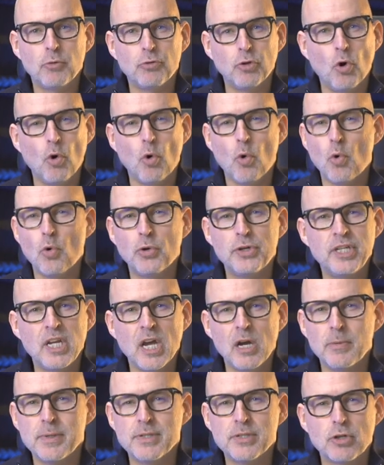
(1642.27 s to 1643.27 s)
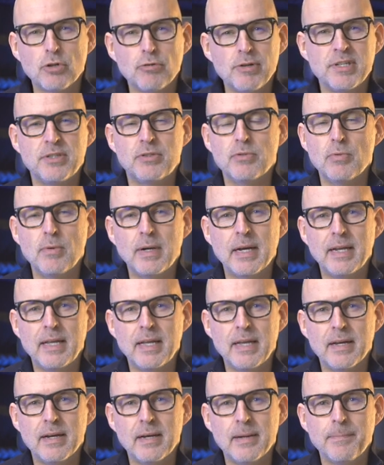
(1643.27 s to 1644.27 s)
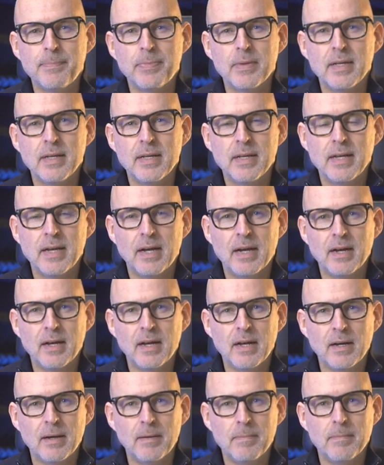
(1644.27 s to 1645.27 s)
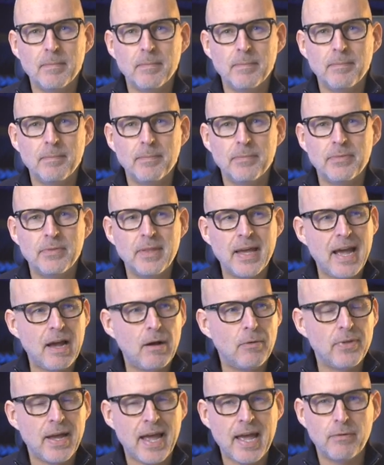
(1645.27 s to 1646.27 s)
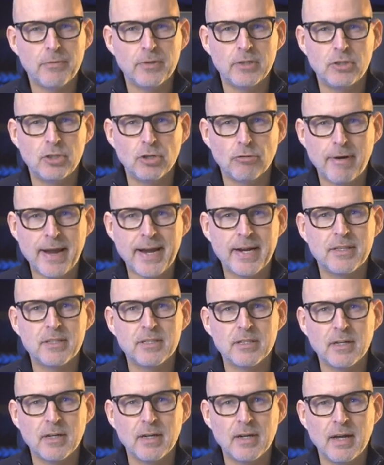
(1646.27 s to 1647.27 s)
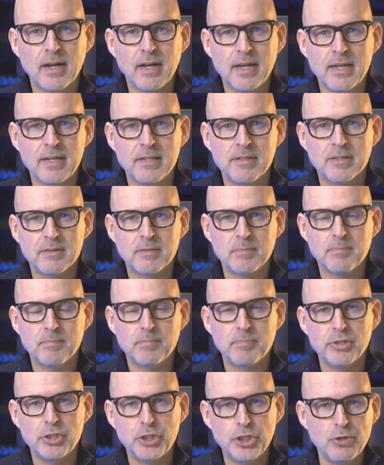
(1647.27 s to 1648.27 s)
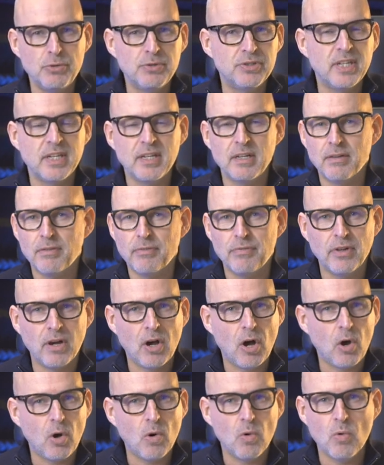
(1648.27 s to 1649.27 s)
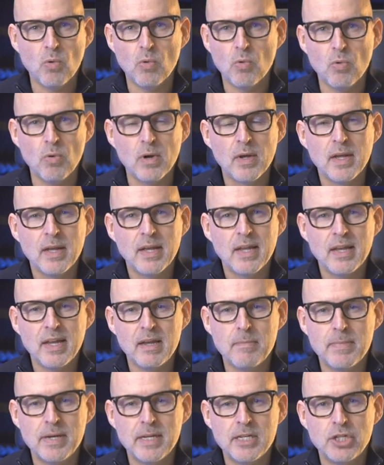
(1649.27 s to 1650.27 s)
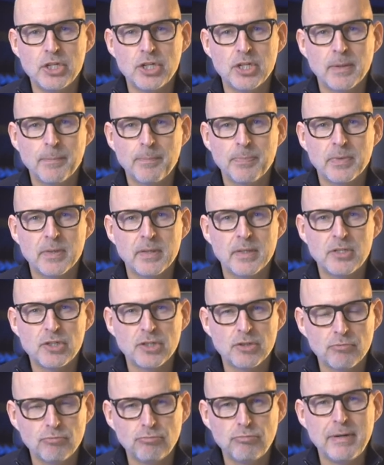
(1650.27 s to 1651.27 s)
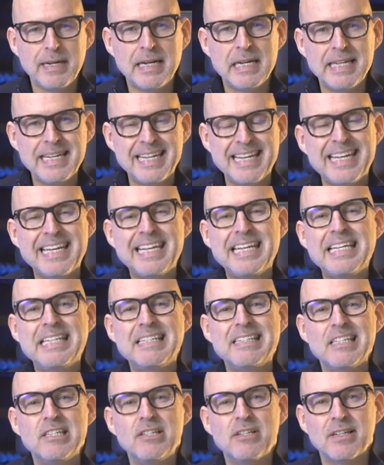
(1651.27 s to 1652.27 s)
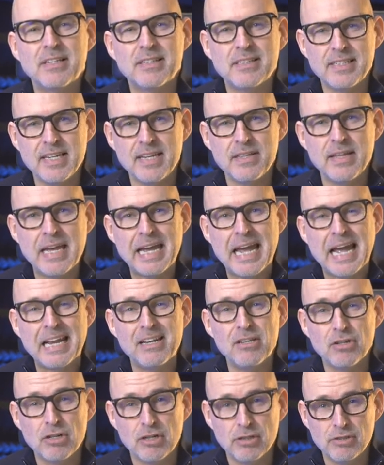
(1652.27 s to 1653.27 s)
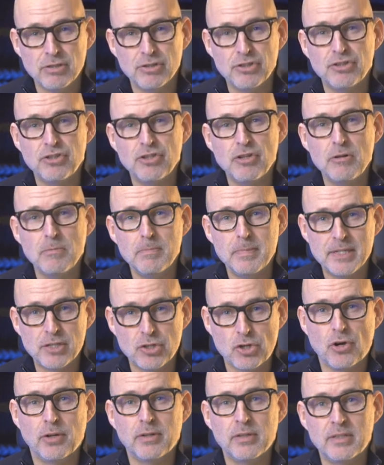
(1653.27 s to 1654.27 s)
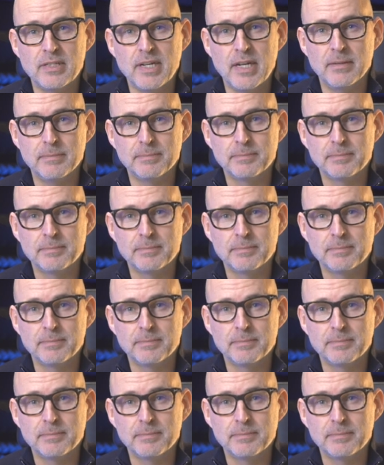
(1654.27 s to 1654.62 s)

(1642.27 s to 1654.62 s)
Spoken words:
The audio is crystal clear. How the director is producing the whole image. It's just really easy to sit there and consume this content.